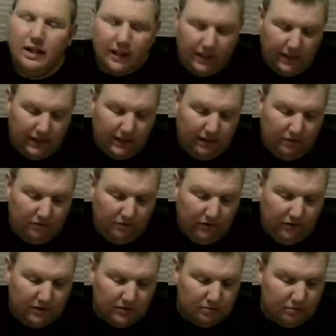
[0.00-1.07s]
He
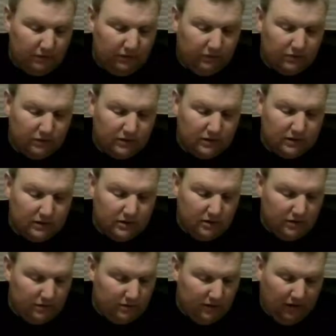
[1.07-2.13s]
finished, I believe it was
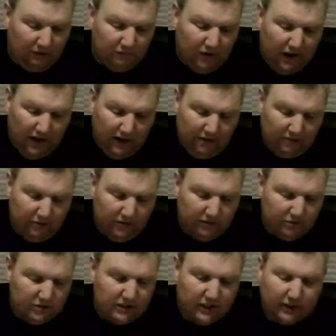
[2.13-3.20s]
top 5.
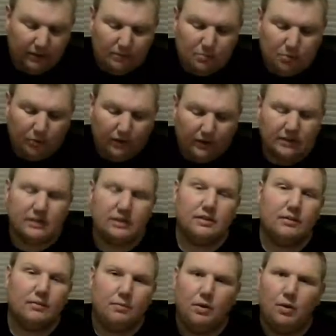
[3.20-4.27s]
He was 2nd in points.
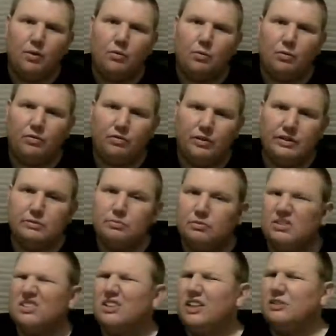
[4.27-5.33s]
He's
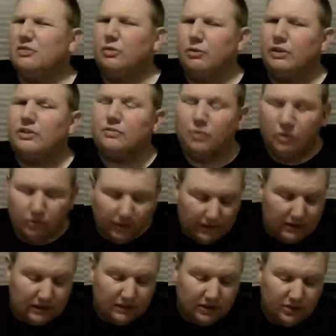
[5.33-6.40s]
scheduled to race 4
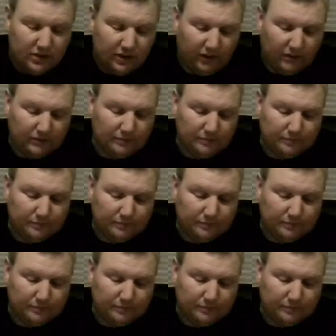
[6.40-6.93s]
races this year.